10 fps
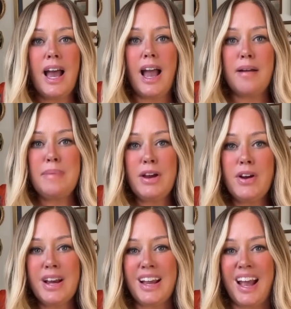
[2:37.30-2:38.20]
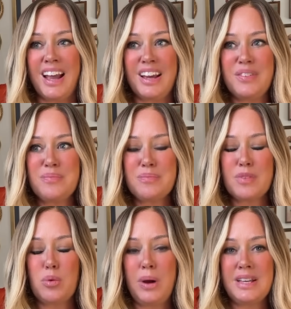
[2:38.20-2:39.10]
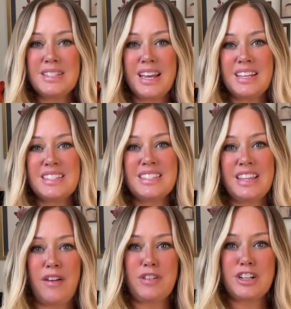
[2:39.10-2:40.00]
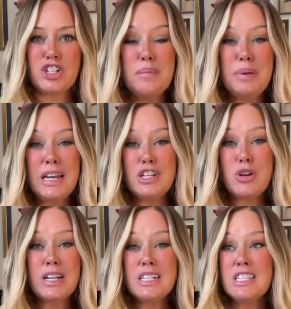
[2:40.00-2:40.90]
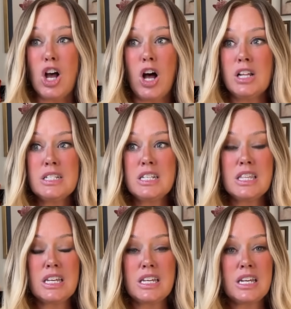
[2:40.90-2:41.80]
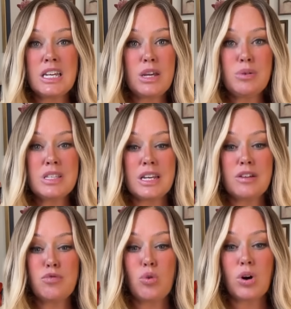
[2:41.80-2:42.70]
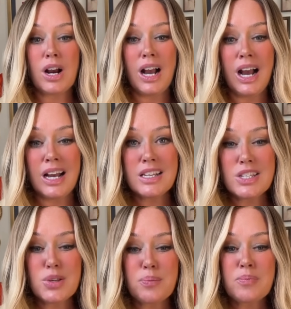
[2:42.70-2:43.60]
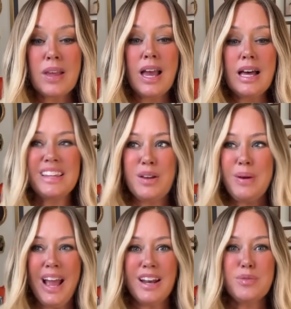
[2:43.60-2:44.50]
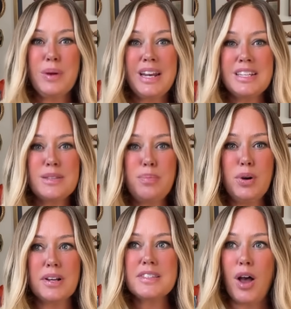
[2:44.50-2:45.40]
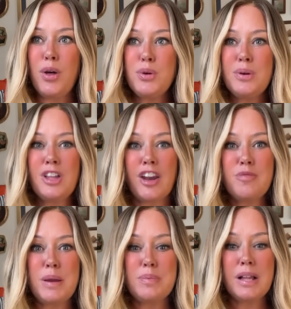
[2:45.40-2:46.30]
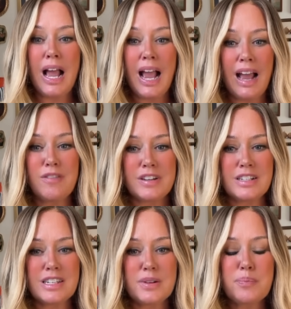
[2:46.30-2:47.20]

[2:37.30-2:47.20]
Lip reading: America was his leverage, but he tricked us all into thinking he was in it for us. Like we hadn't read his books, although a lot of people haven't.